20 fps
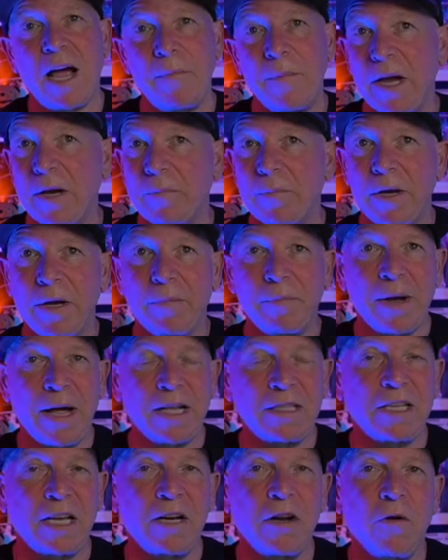I make big
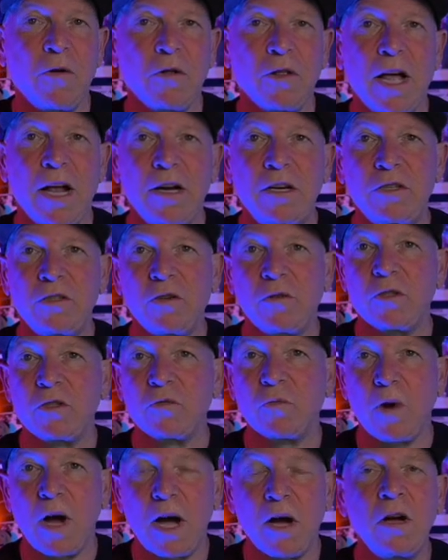bets. I know a lot of you do
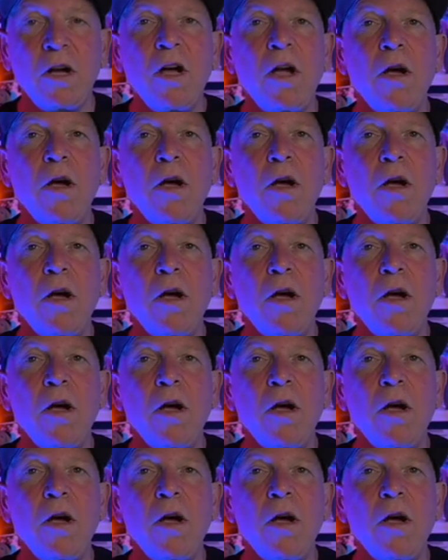as well.